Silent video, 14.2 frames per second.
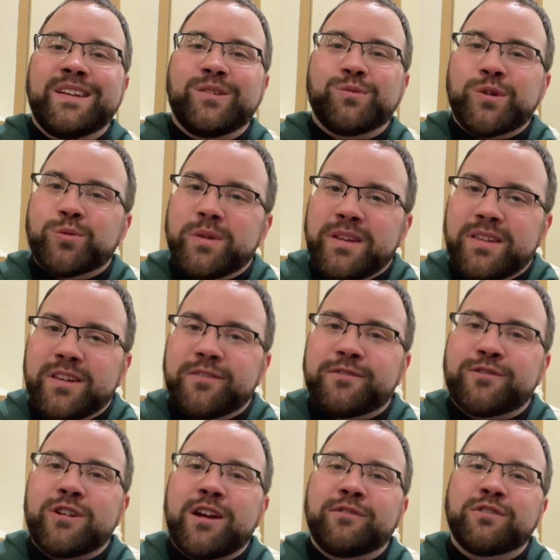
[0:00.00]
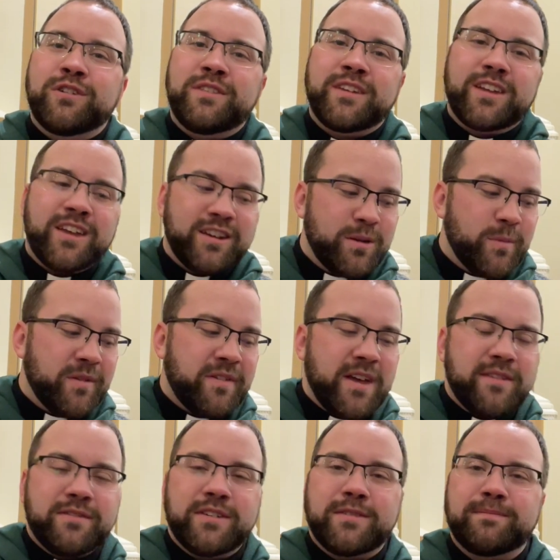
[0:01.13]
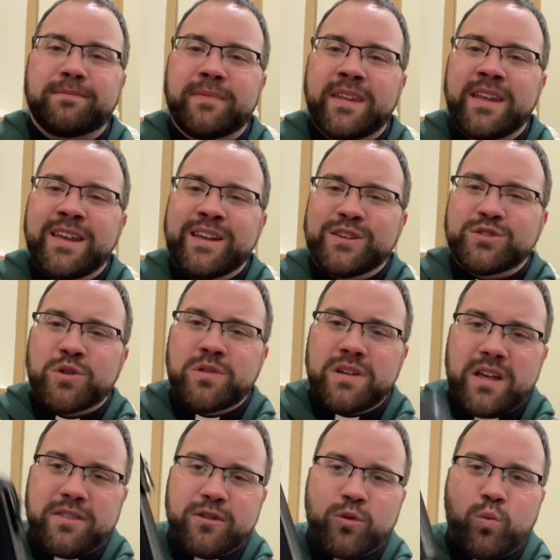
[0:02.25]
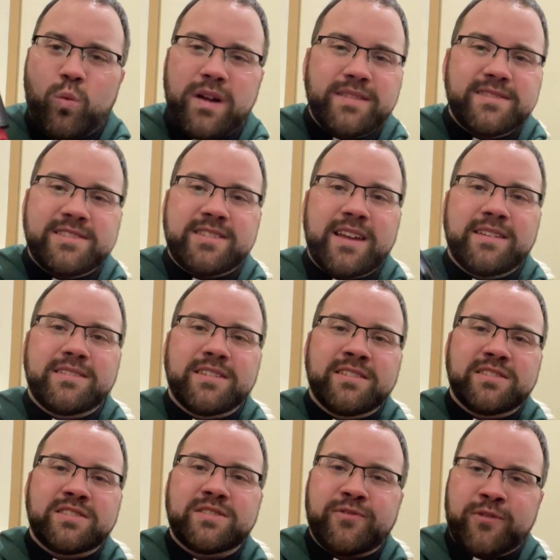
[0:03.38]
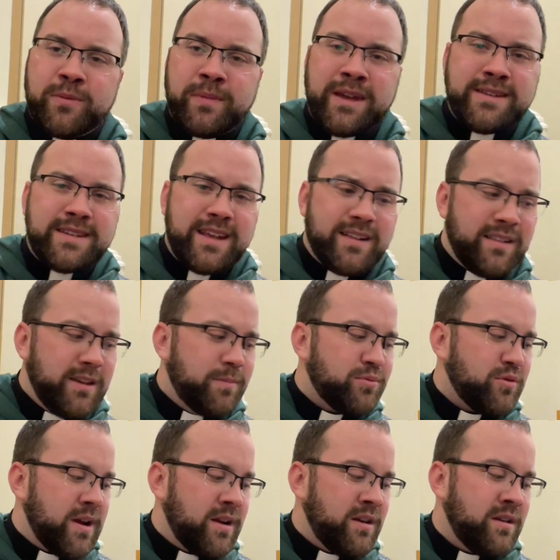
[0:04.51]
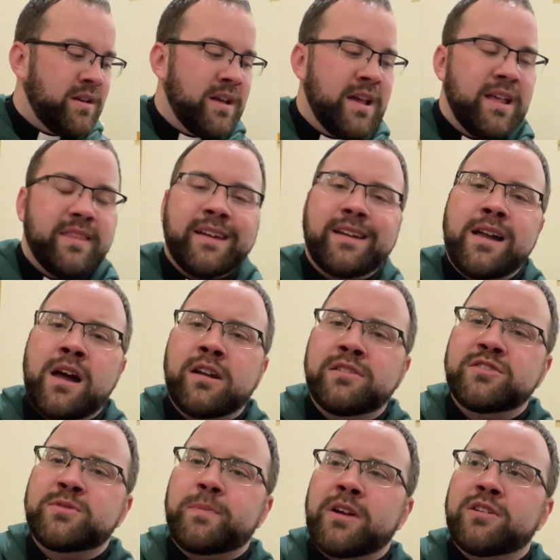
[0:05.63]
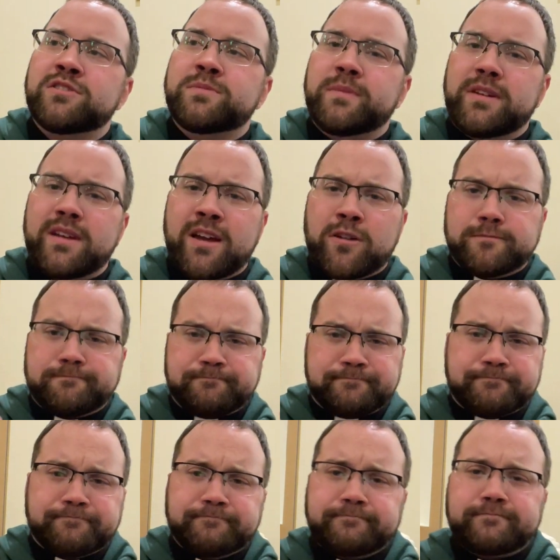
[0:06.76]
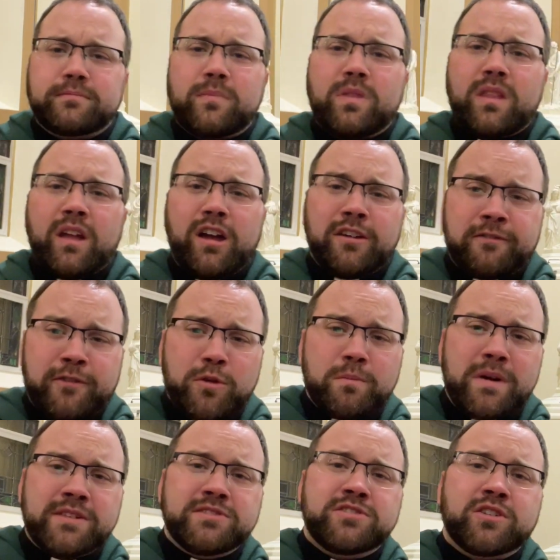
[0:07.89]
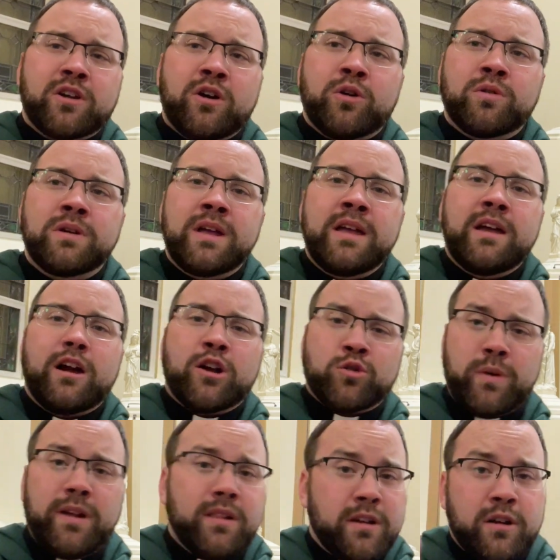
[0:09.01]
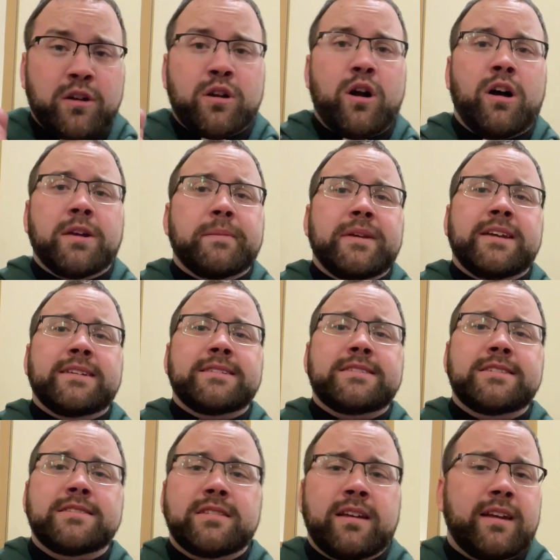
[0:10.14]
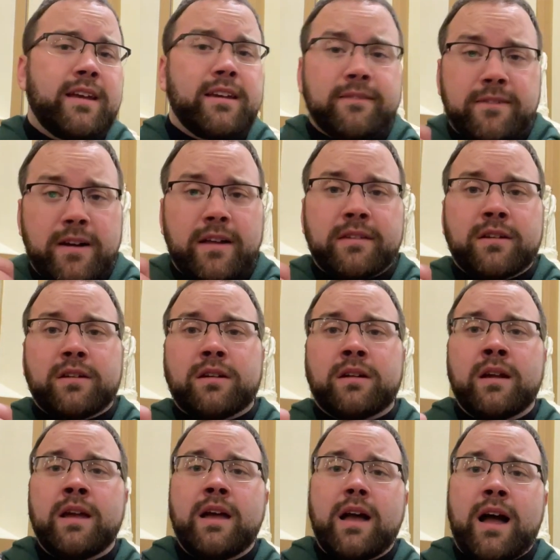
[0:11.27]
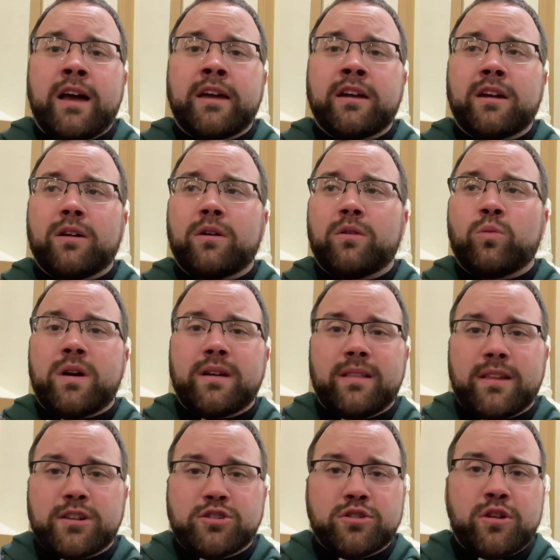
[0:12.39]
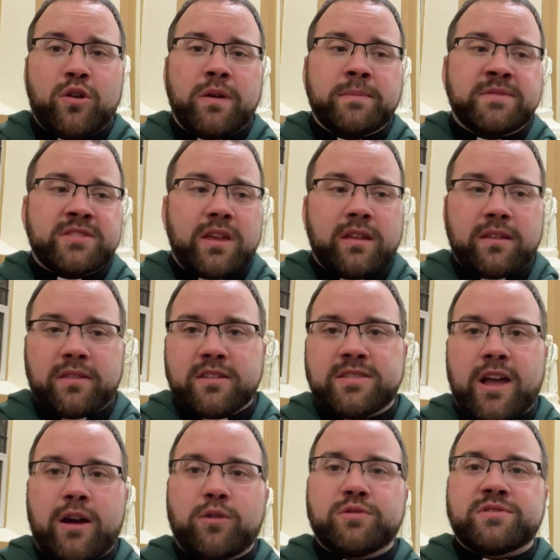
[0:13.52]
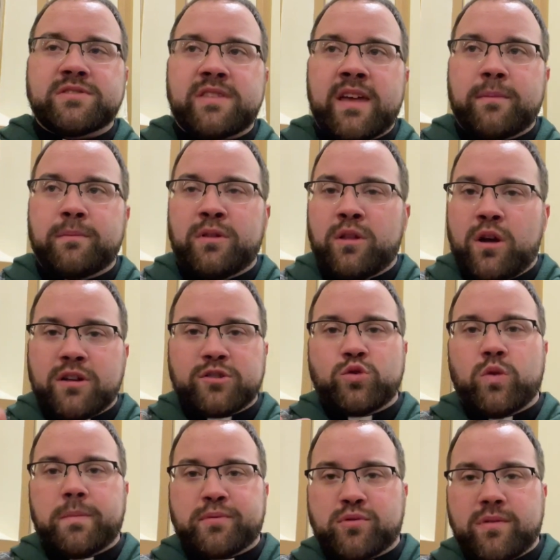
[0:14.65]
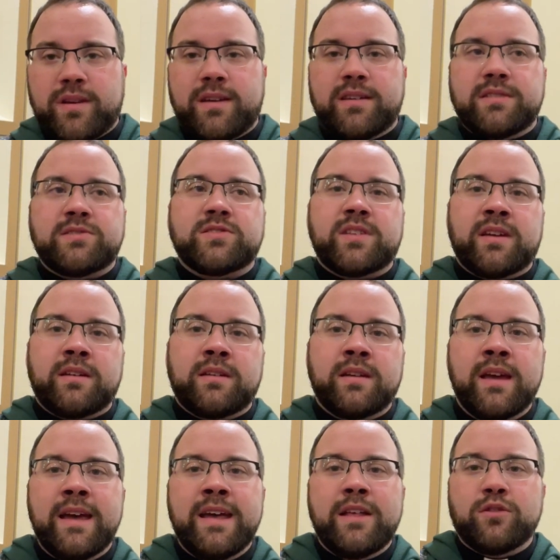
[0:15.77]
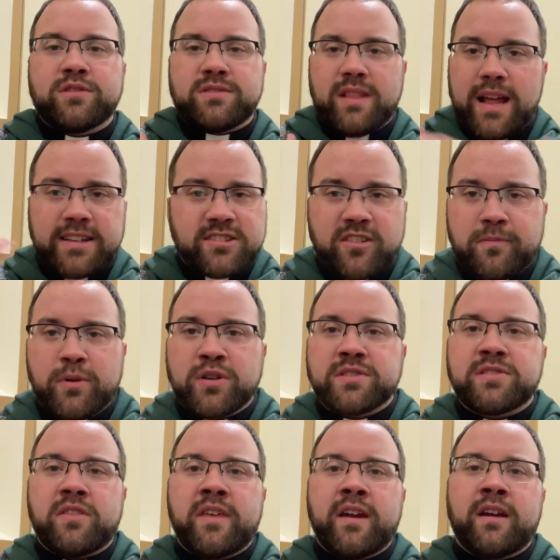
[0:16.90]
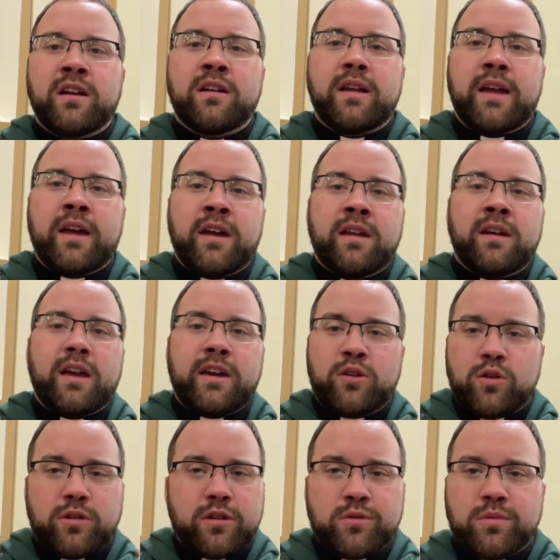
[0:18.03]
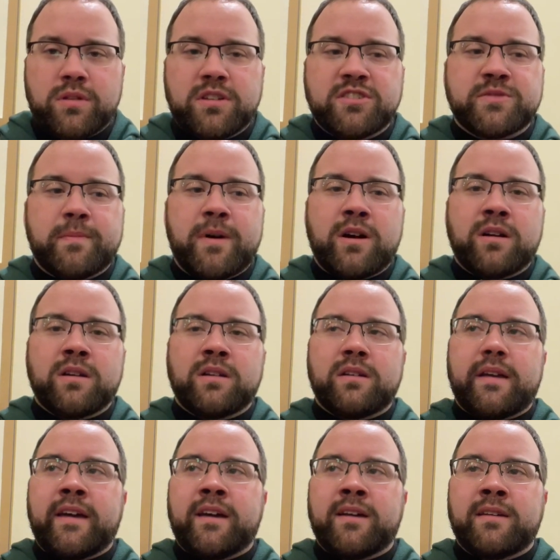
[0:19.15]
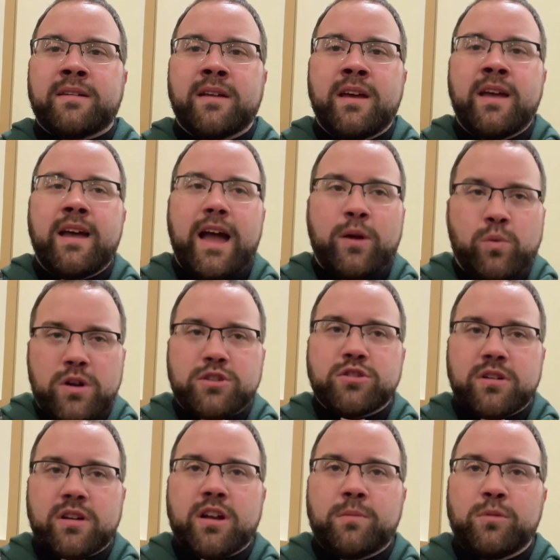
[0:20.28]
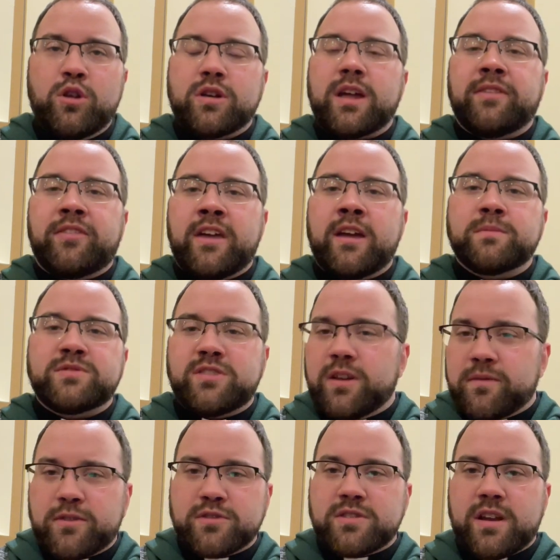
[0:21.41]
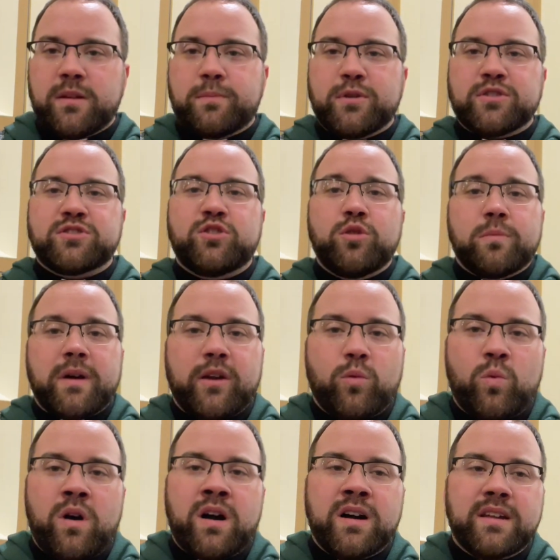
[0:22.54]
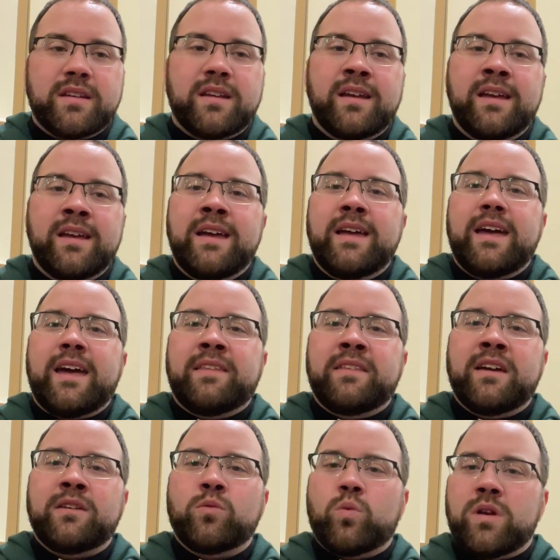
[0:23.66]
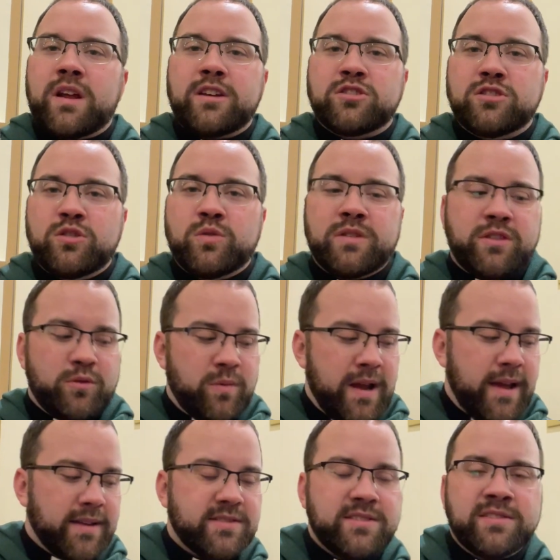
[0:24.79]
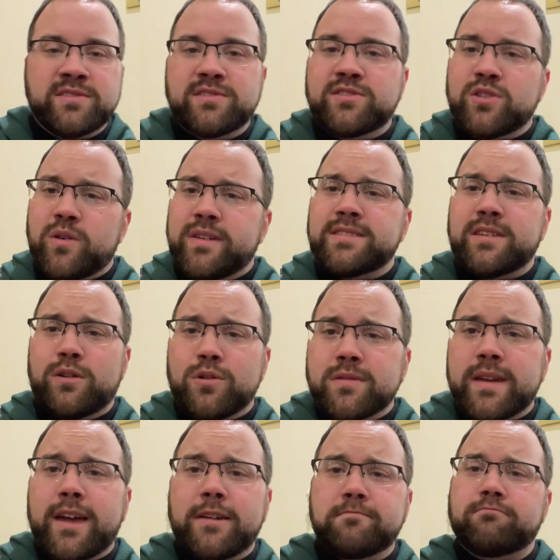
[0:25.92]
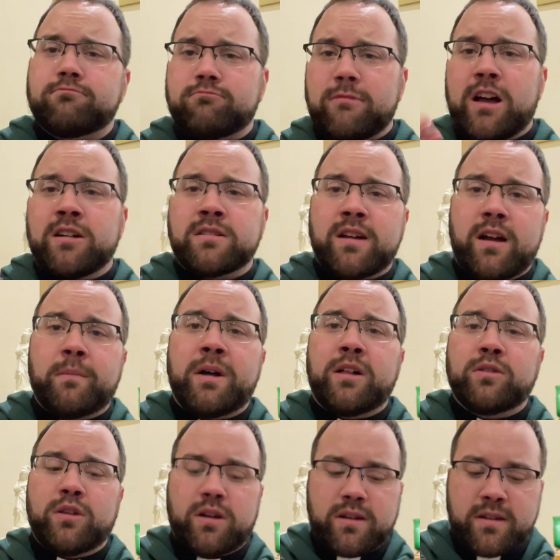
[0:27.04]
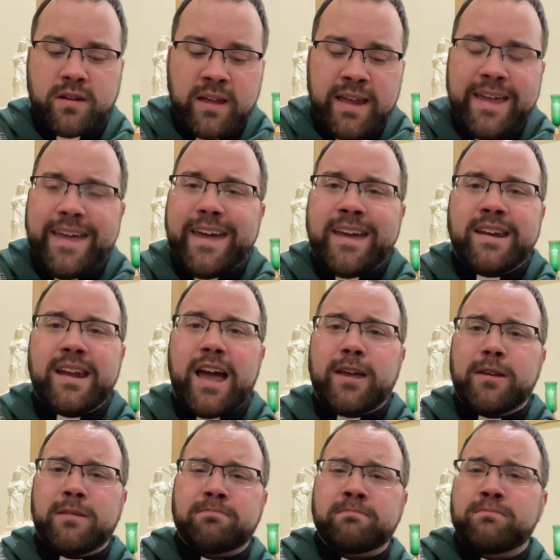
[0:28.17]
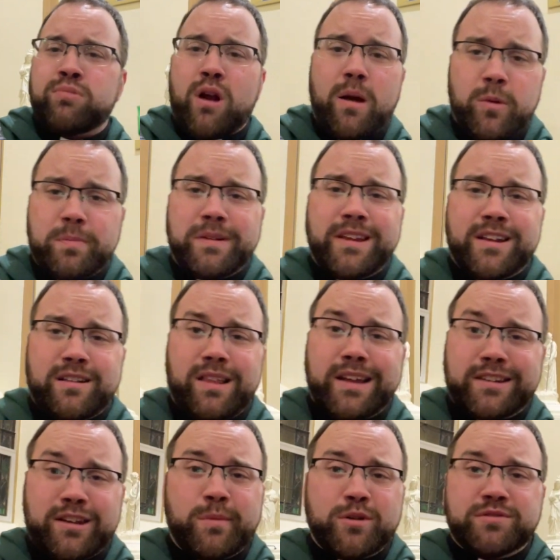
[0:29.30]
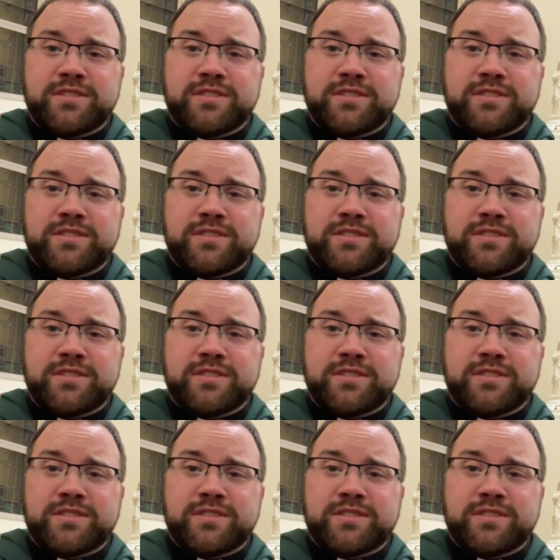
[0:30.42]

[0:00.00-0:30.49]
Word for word: Well, we live forever in the kingdom of heaven. So another one sentence for my daily prayer that God inspires me. Now, a few months ago, a realtor called me and she said, Hey, Father, I want to let you know I'm selling this house that belonged to a priest, and there's lots of books there, and I know you're really smart, and I want you to come look at them, see if there's any books you might want, and then what I should do with the rest. And so I said, Okay, I'll come, I'll look. And I probably collected about